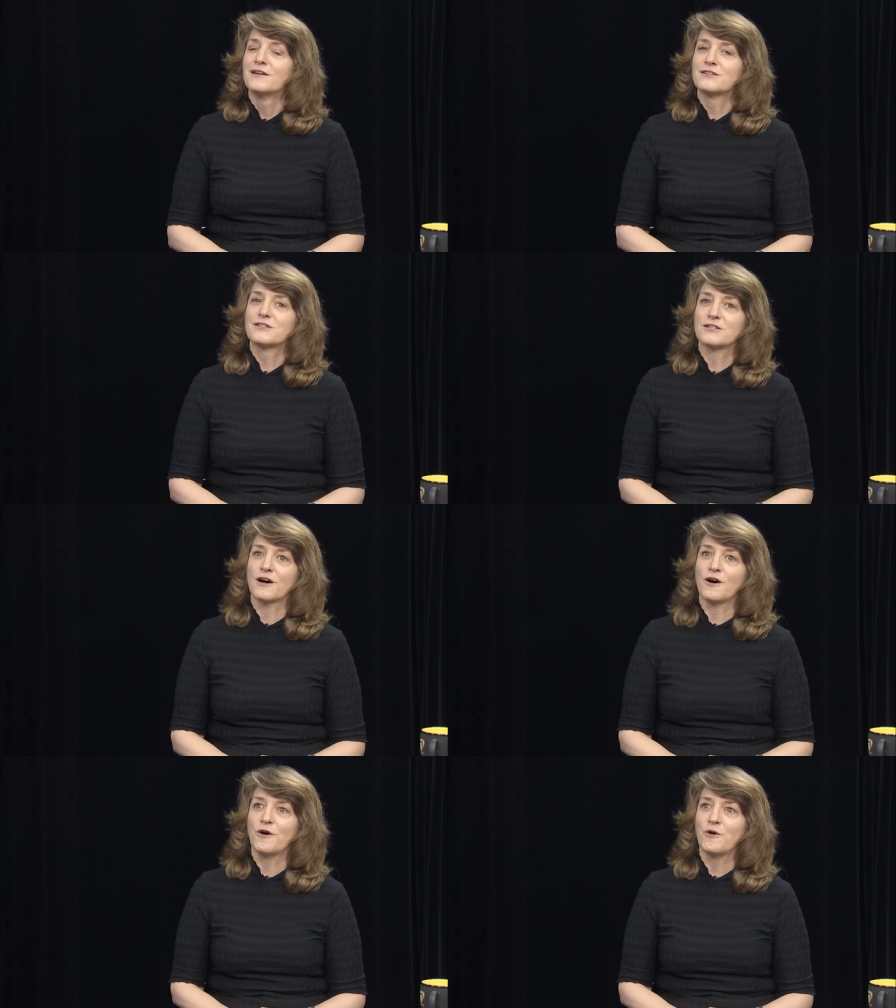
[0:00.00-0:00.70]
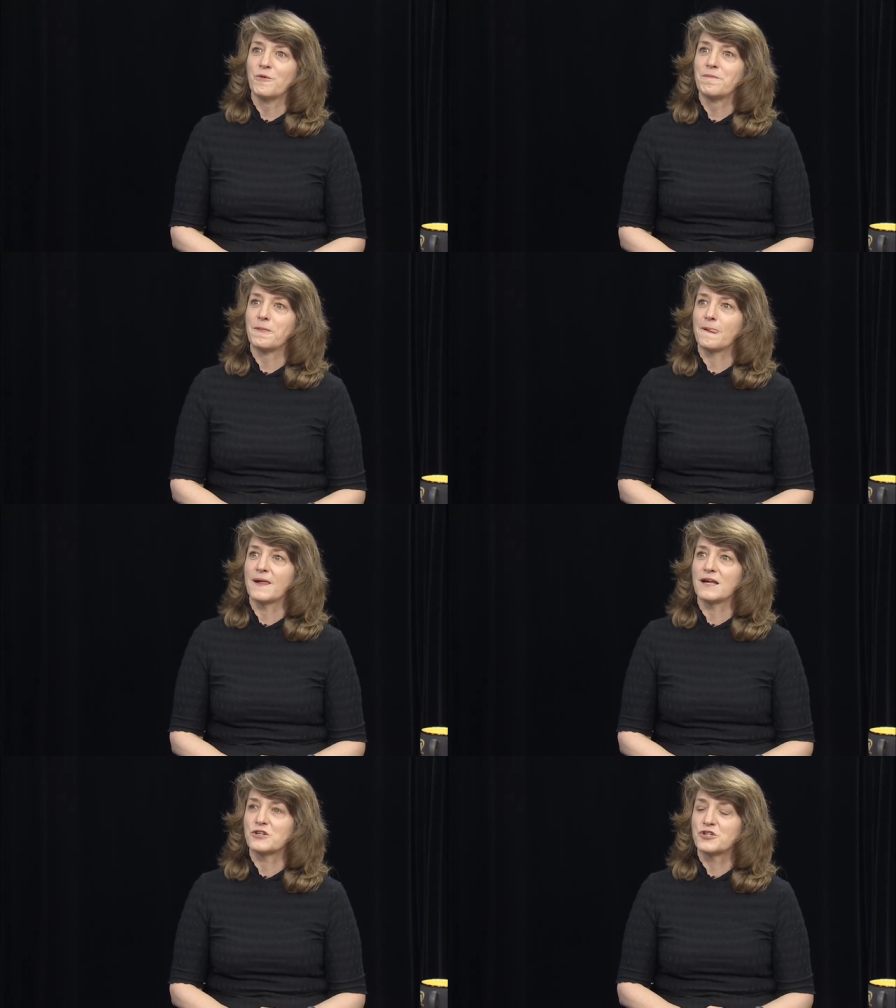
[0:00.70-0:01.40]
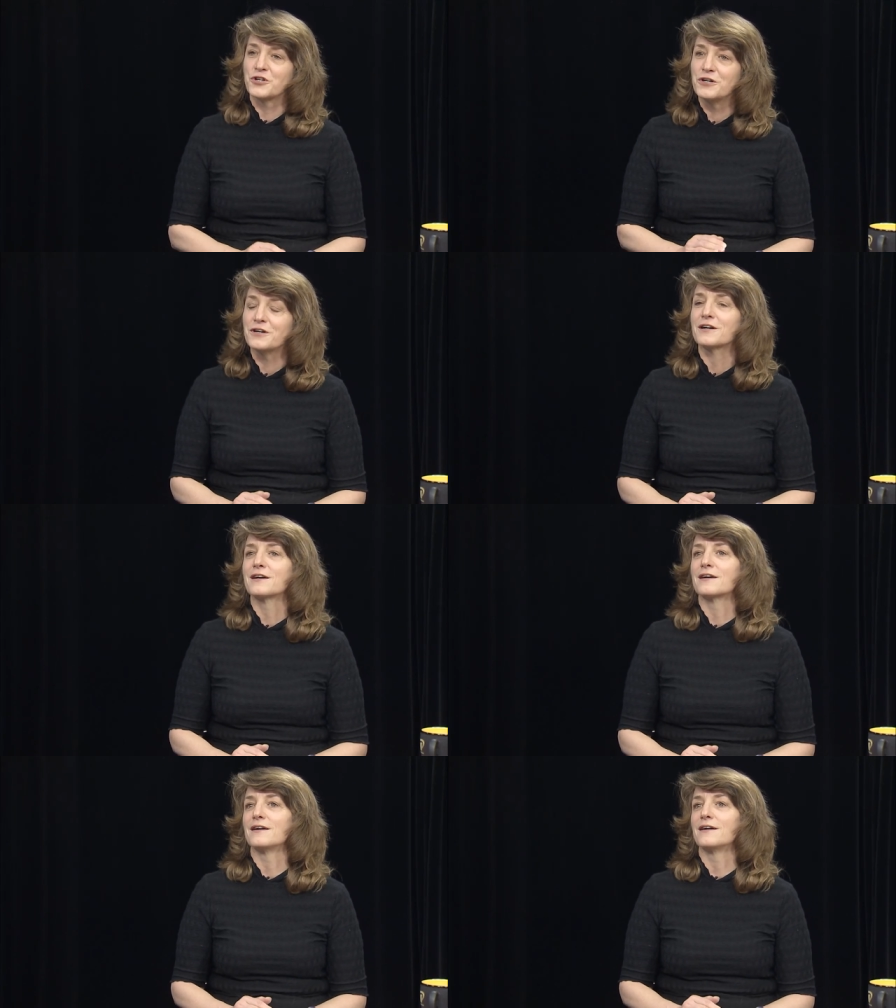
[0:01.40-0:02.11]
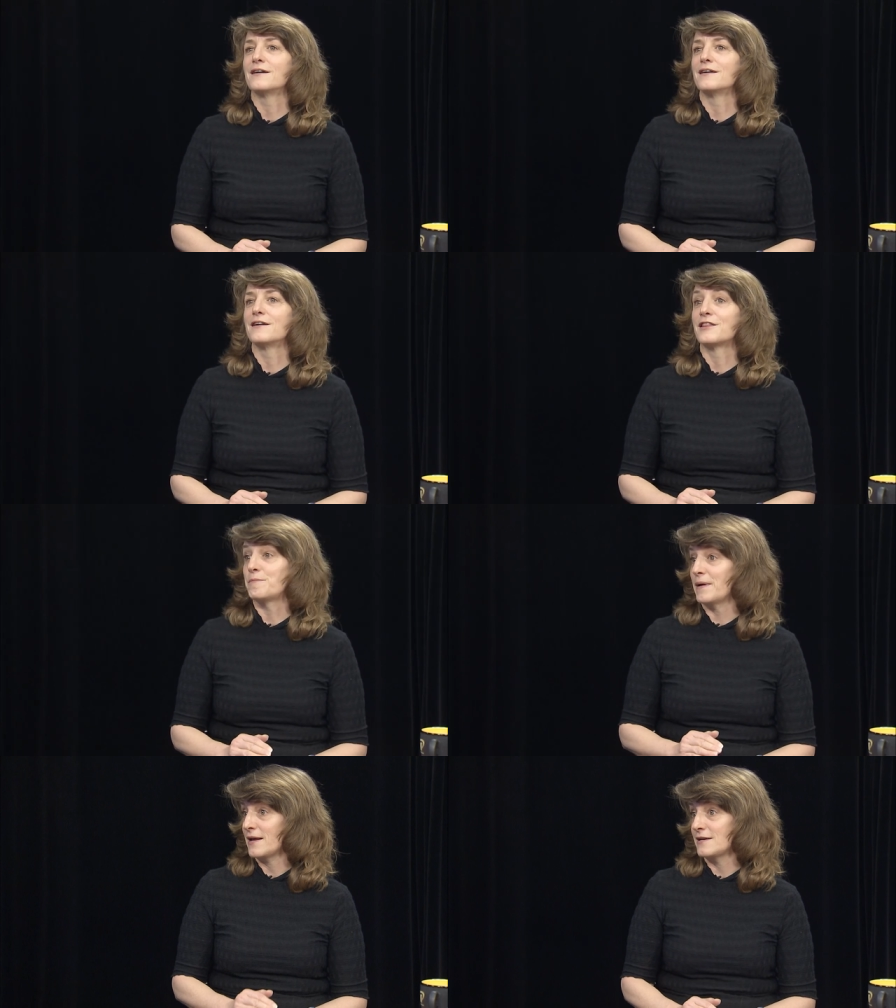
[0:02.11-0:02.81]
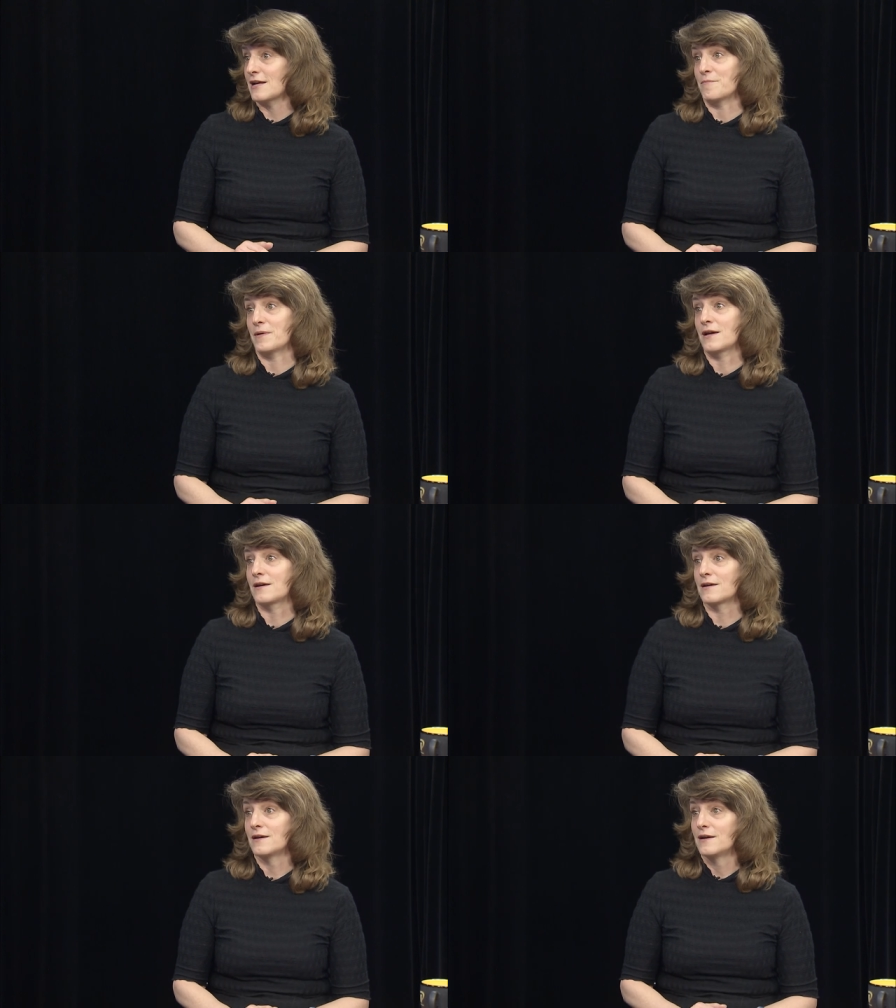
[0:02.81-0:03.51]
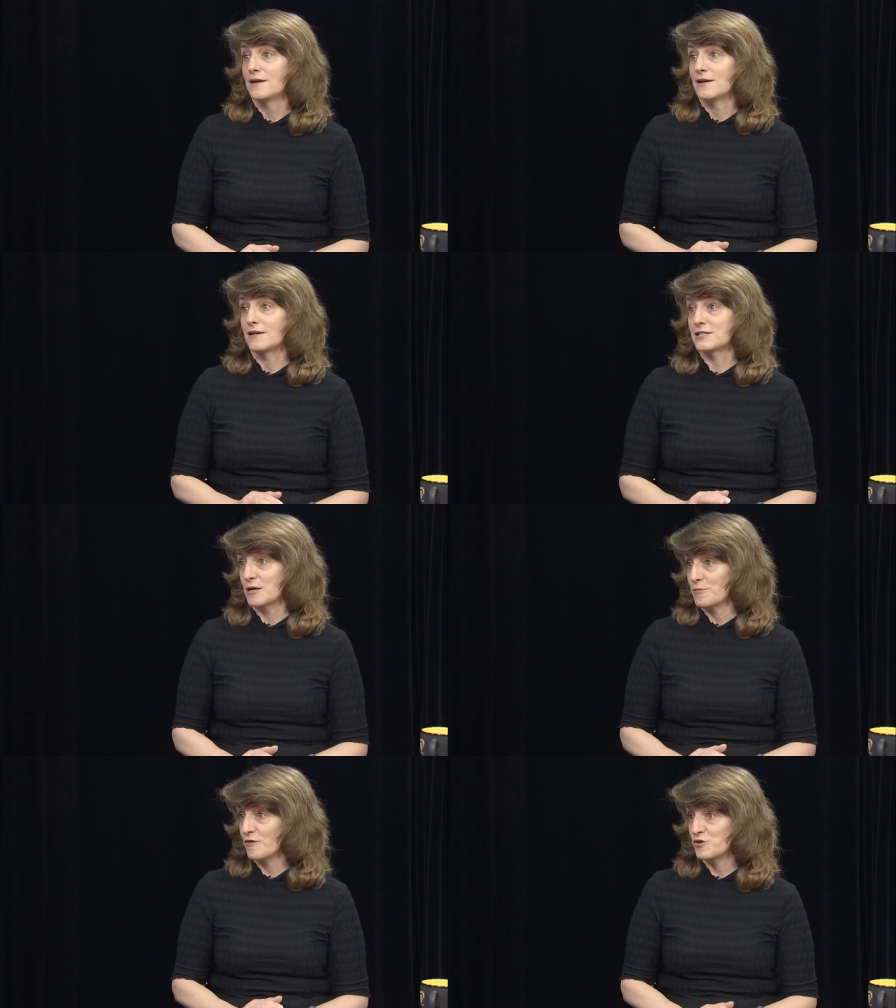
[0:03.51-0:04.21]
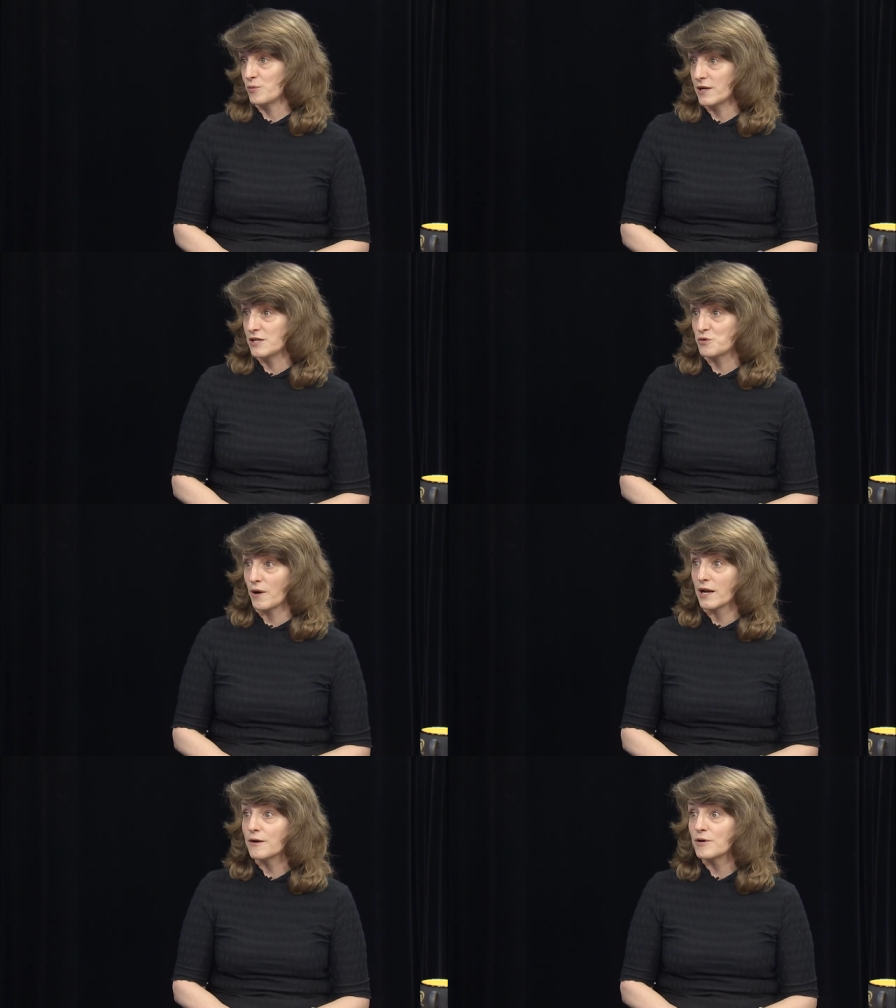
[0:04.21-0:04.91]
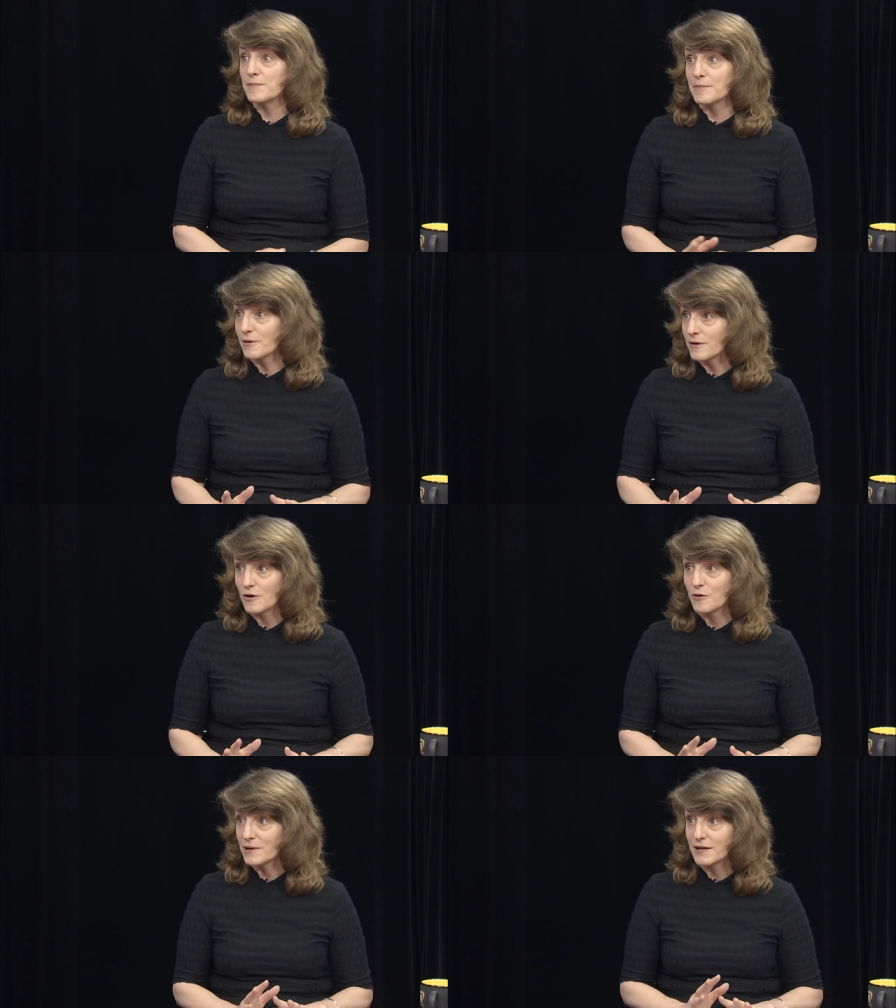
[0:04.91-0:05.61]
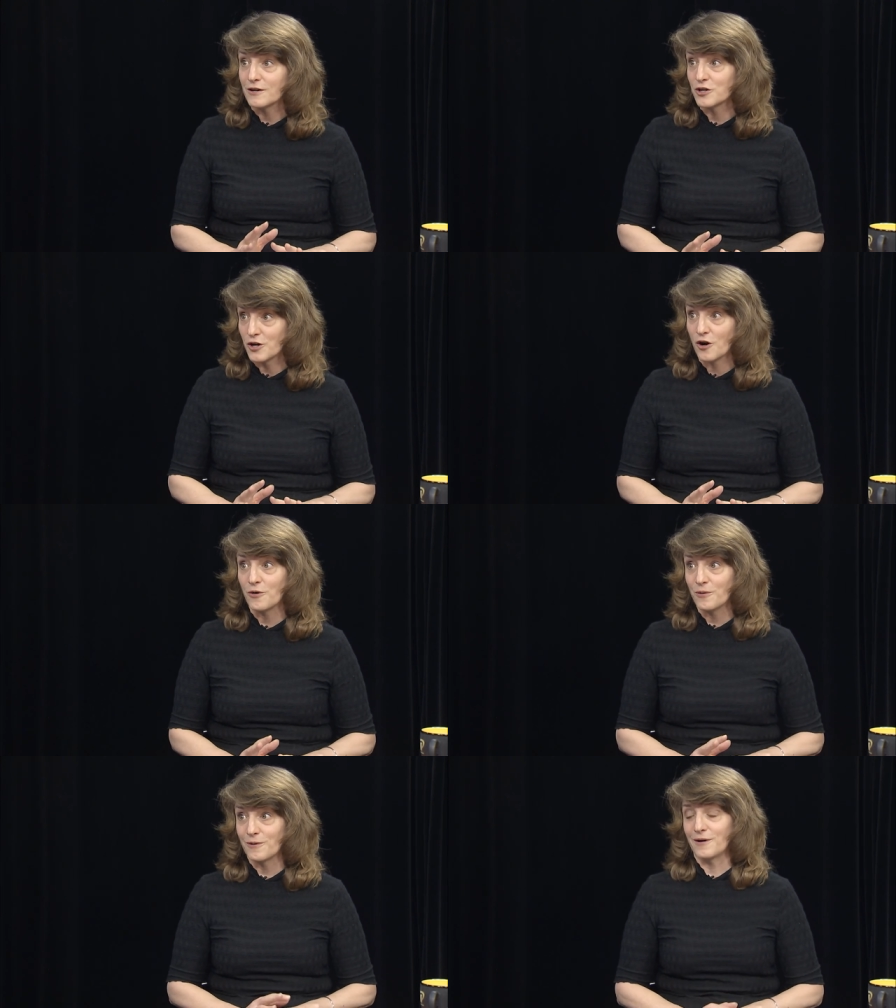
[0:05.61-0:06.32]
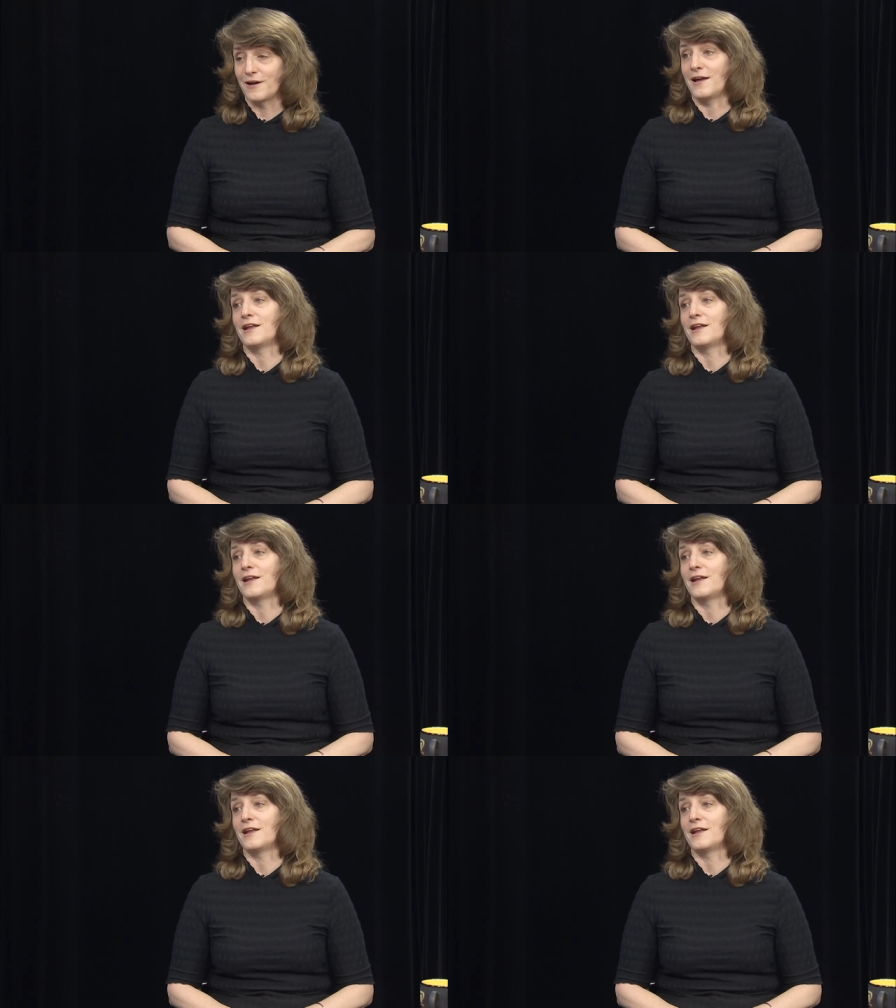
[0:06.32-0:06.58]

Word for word: So it took the pandemic summer of 2020 remember nobody could go mm-hmm.